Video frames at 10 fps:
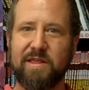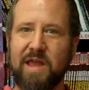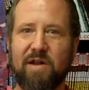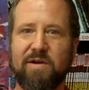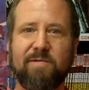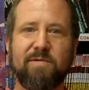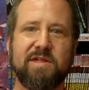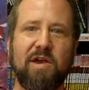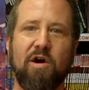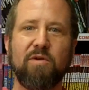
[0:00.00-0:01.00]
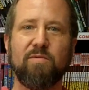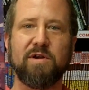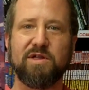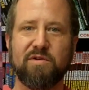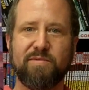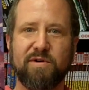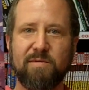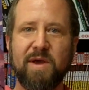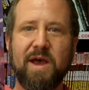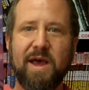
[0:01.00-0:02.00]
Not only was the artwork
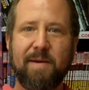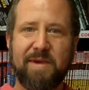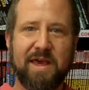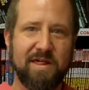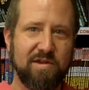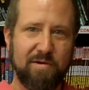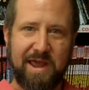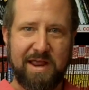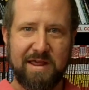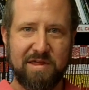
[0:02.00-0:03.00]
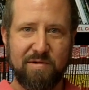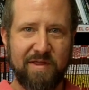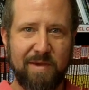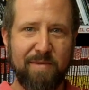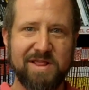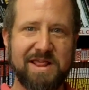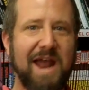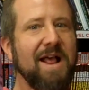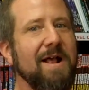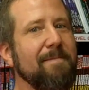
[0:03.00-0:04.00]
superb because Tocchini doesn't do anything but
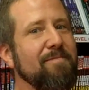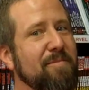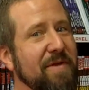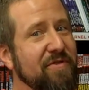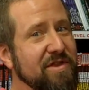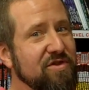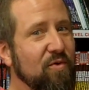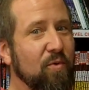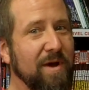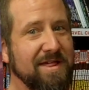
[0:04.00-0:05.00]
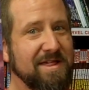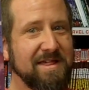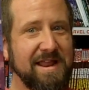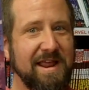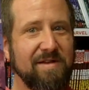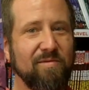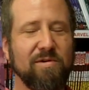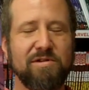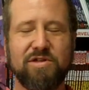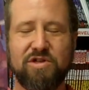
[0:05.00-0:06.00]
that, but the twists in it
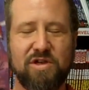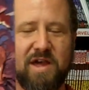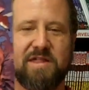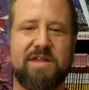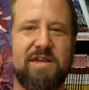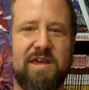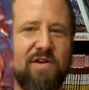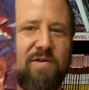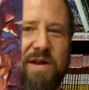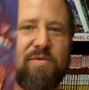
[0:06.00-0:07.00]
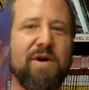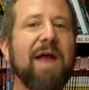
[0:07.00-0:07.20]
were just incredible.